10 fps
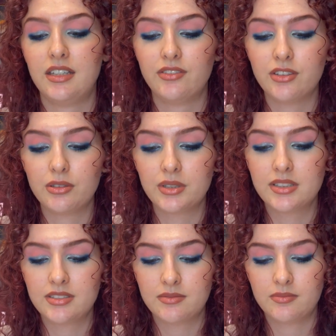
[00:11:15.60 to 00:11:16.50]
even though
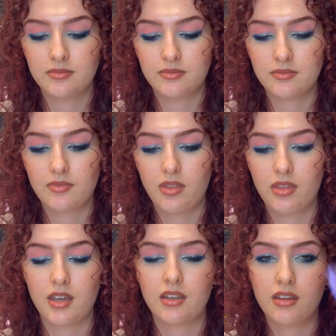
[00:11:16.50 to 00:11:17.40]
it's
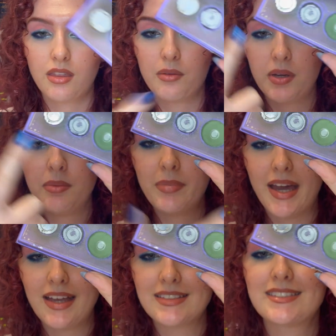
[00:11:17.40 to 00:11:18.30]
like 3
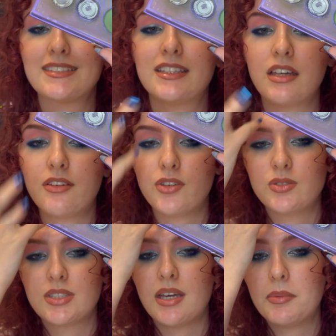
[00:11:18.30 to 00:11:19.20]
pans that I've
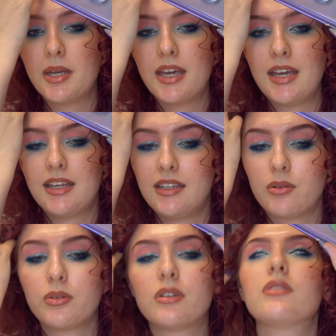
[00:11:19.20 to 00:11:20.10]
used up, there
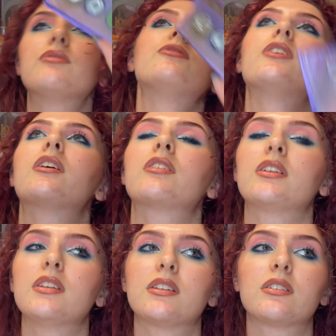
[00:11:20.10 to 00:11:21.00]
was very
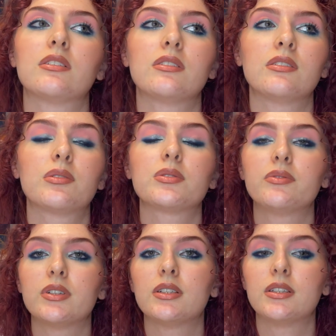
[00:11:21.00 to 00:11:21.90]

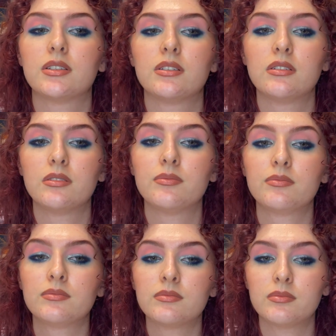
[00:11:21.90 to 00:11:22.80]
little
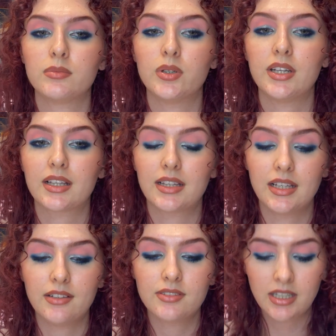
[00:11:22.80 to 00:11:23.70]
product
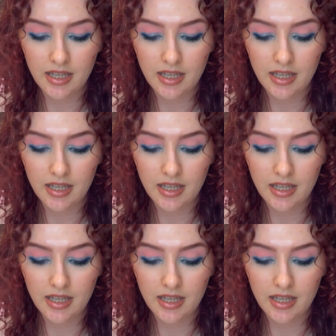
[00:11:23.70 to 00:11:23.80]
left.